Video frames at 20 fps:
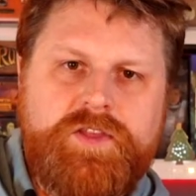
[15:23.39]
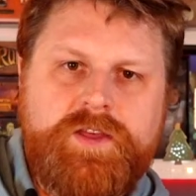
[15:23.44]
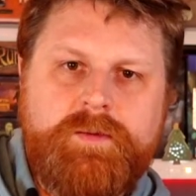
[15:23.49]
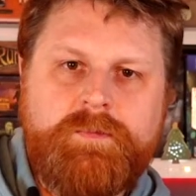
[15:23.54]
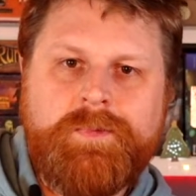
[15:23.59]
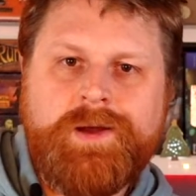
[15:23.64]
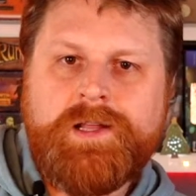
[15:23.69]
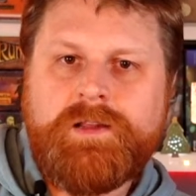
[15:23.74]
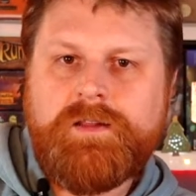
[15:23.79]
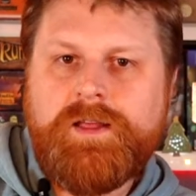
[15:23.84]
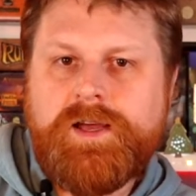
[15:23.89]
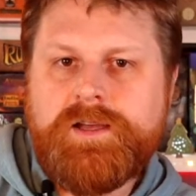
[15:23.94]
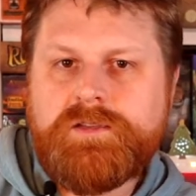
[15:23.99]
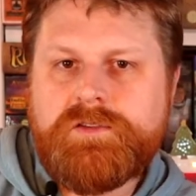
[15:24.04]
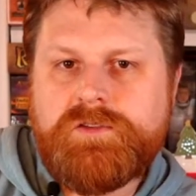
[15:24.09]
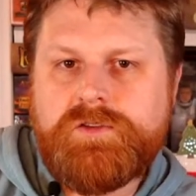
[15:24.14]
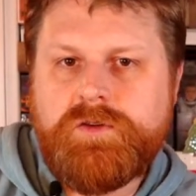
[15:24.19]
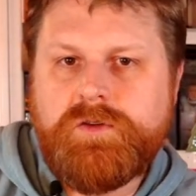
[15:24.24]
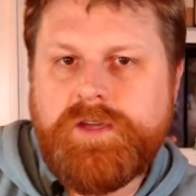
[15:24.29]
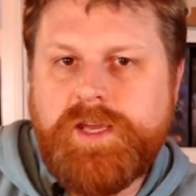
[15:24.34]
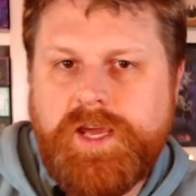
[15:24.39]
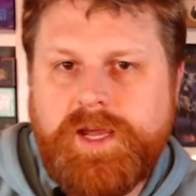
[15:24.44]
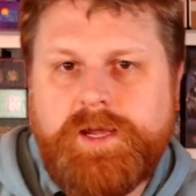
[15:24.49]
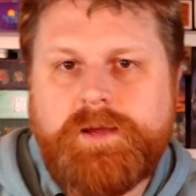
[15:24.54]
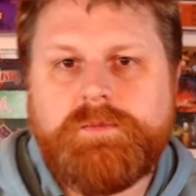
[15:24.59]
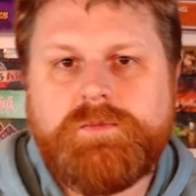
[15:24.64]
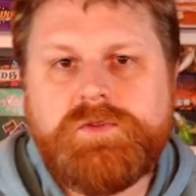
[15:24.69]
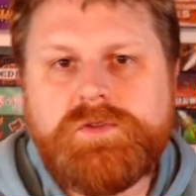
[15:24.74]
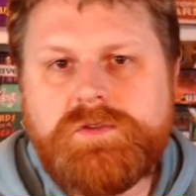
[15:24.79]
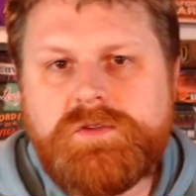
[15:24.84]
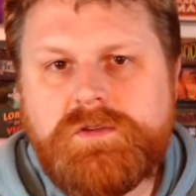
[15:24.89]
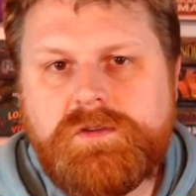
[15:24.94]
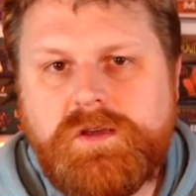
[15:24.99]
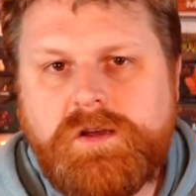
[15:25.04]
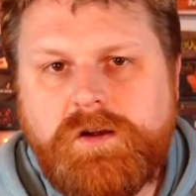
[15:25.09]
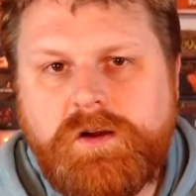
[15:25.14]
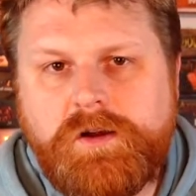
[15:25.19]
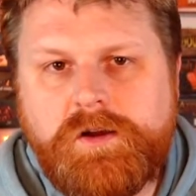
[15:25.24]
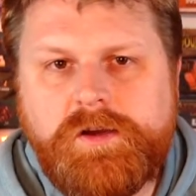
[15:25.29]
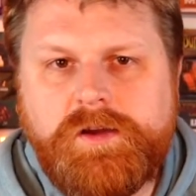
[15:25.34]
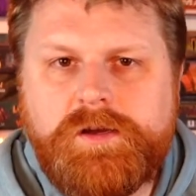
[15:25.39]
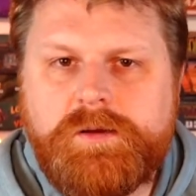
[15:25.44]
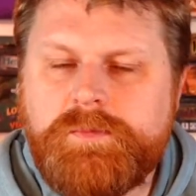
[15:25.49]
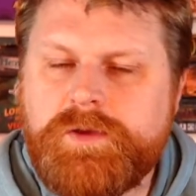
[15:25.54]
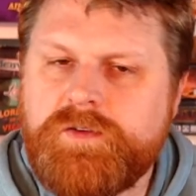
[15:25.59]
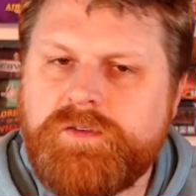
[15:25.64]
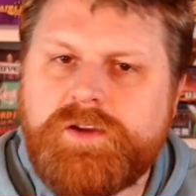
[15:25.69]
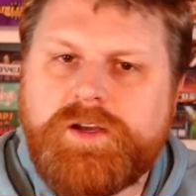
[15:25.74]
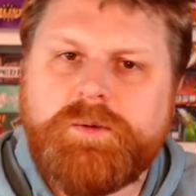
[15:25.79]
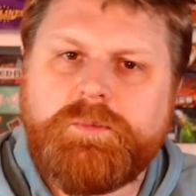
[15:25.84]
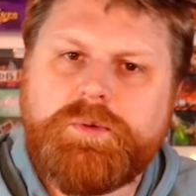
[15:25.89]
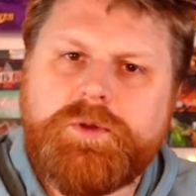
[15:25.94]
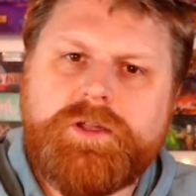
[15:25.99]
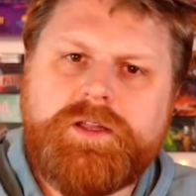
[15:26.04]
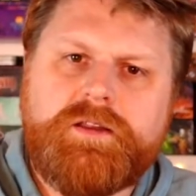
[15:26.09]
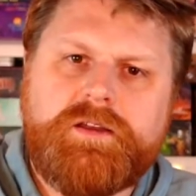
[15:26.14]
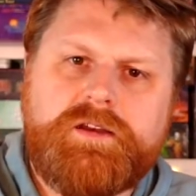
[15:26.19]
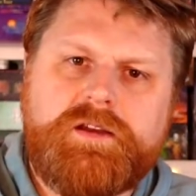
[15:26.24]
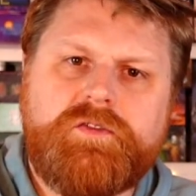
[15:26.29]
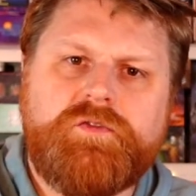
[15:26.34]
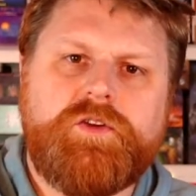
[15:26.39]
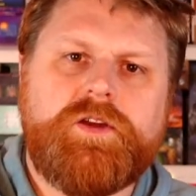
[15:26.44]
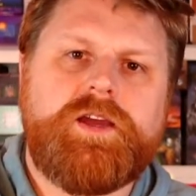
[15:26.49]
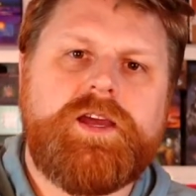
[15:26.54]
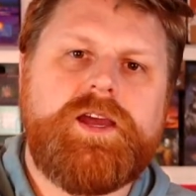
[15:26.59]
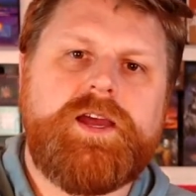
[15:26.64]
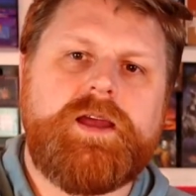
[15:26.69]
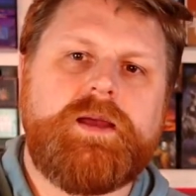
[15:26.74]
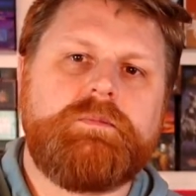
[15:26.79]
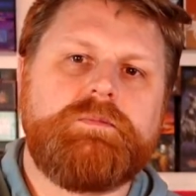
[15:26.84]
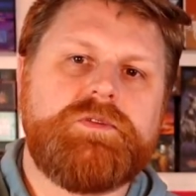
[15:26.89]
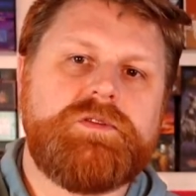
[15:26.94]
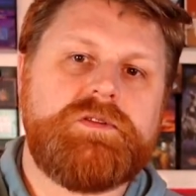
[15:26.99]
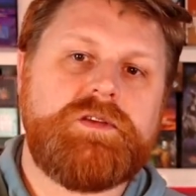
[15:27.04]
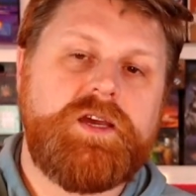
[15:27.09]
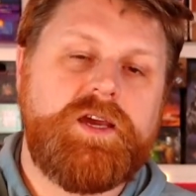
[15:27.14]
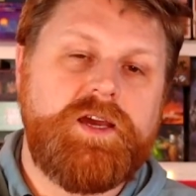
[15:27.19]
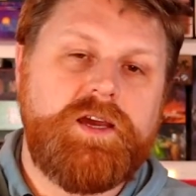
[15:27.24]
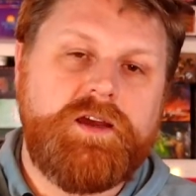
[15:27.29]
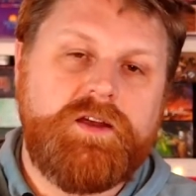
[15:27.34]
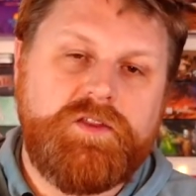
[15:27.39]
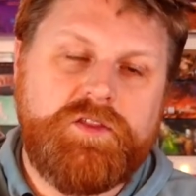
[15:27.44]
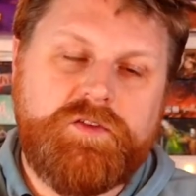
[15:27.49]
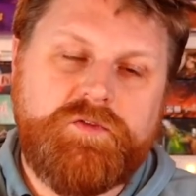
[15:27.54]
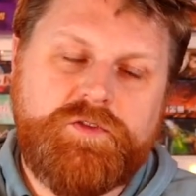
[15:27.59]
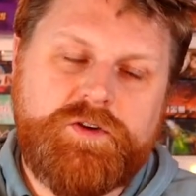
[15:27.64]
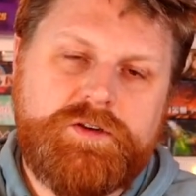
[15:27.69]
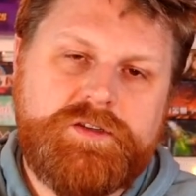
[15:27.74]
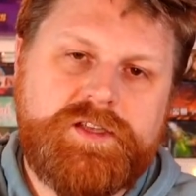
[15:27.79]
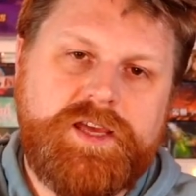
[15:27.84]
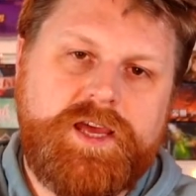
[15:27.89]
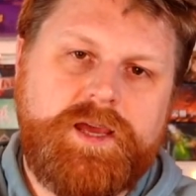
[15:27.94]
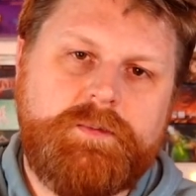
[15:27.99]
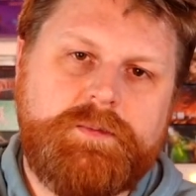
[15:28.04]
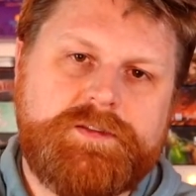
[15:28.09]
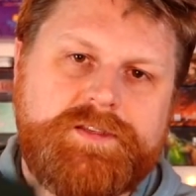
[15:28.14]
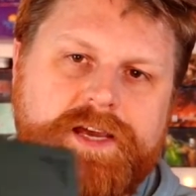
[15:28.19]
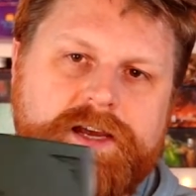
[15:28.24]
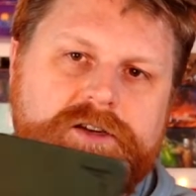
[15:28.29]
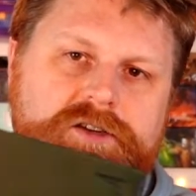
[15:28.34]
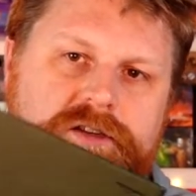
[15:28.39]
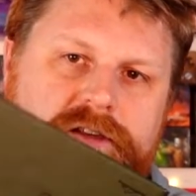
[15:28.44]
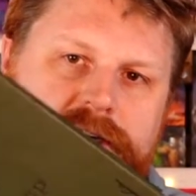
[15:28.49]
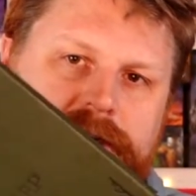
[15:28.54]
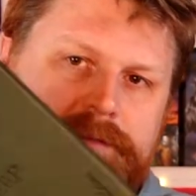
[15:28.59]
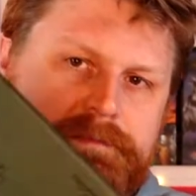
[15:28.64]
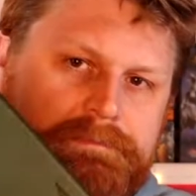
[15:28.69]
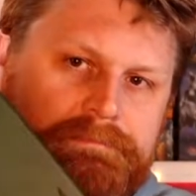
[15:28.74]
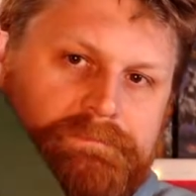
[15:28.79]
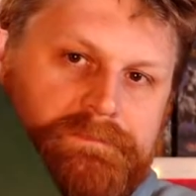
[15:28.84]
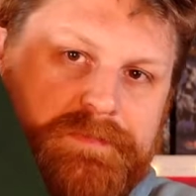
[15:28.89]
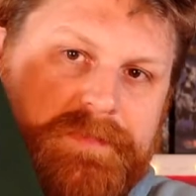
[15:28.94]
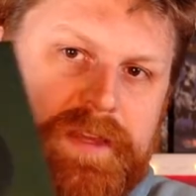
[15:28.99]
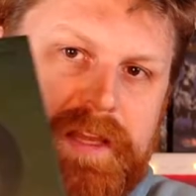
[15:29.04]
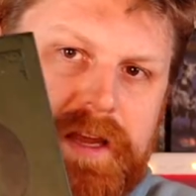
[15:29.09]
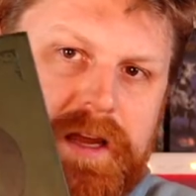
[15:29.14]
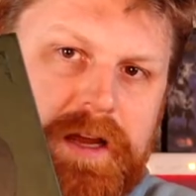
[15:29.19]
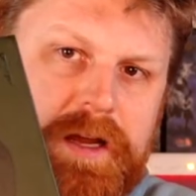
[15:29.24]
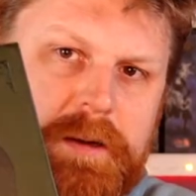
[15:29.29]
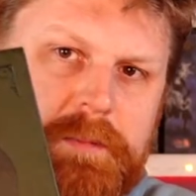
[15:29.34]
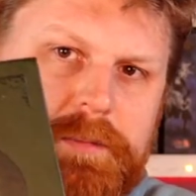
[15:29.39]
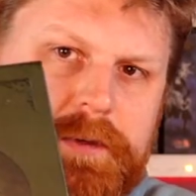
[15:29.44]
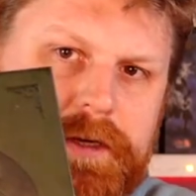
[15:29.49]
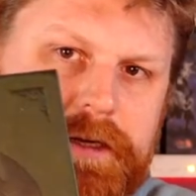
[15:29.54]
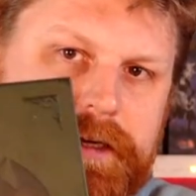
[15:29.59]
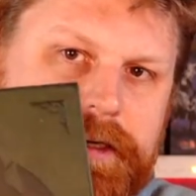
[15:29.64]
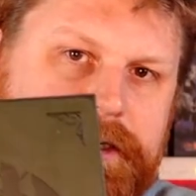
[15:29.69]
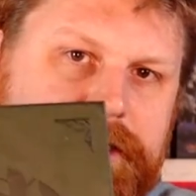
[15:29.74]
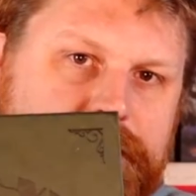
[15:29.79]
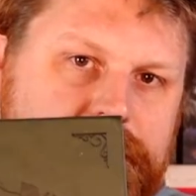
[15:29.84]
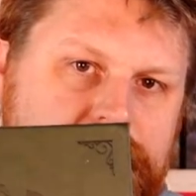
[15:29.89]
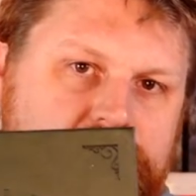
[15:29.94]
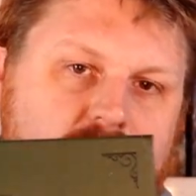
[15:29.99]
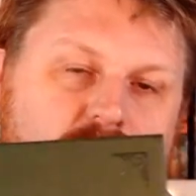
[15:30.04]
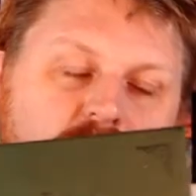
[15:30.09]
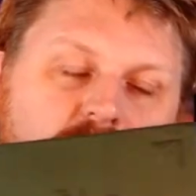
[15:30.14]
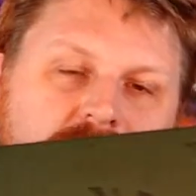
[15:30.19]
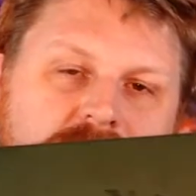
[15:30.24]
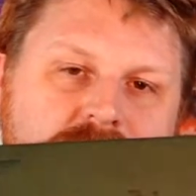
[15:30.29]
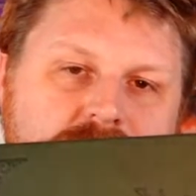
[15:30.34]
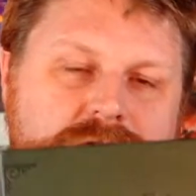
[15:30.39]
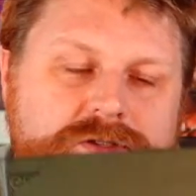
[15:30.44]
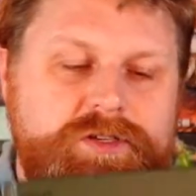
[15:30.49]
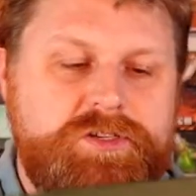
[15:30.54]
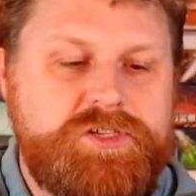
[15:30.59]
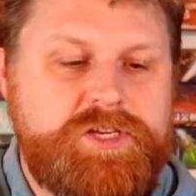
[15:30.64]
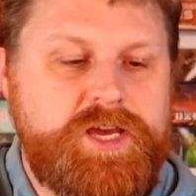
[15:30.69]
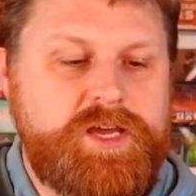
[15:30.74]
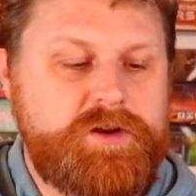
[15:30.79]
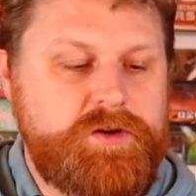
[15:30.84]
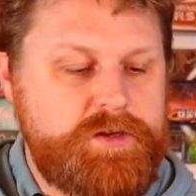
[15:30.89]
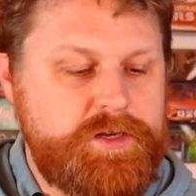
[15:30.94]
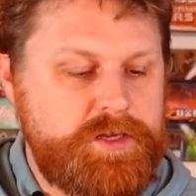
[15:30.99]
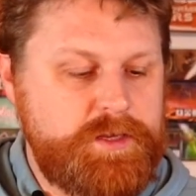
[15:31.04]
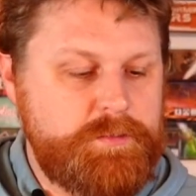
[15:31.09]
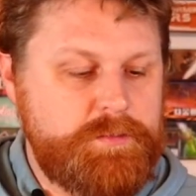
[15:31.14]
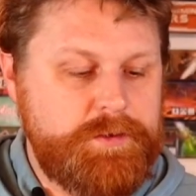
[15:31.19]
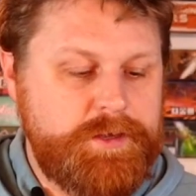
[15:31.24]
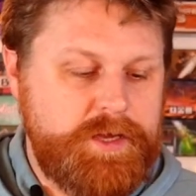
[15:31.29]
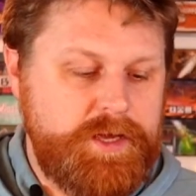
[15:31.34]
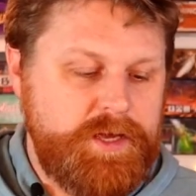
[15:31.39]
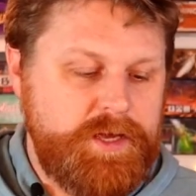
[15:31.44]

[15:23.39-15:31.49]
then my last two games are going to be completely different games. The first game is actually a book, Rangers of Shadow Deep.